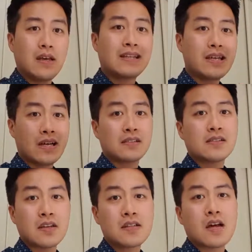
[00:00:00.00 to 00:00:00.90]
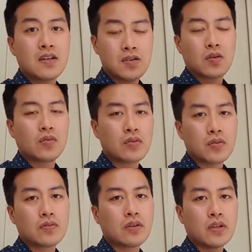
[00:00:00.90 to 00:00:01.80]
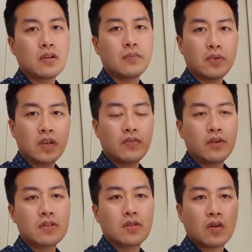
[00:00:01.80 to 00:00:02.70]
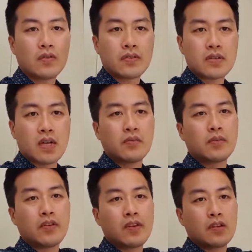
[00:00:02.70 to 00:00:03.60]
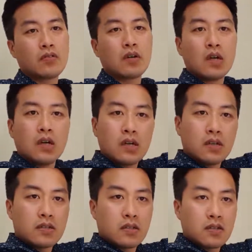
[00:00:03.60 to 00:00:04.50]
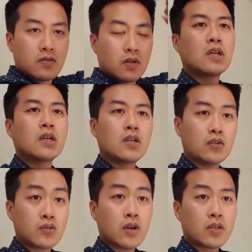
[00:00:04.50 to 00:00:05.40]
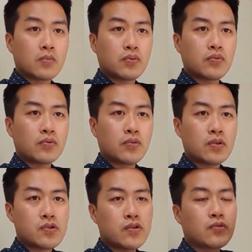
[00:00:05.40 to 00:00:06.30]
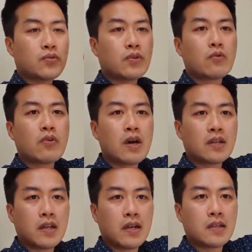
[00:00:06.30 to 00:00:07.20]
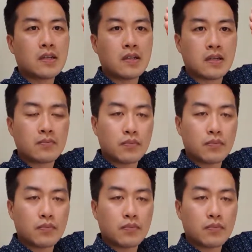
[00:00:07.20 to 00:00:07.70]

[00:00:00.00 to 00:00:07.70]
And the exercise I showed you in the previous golfer's elbow video is this one. You try to pull towards you with your right hand and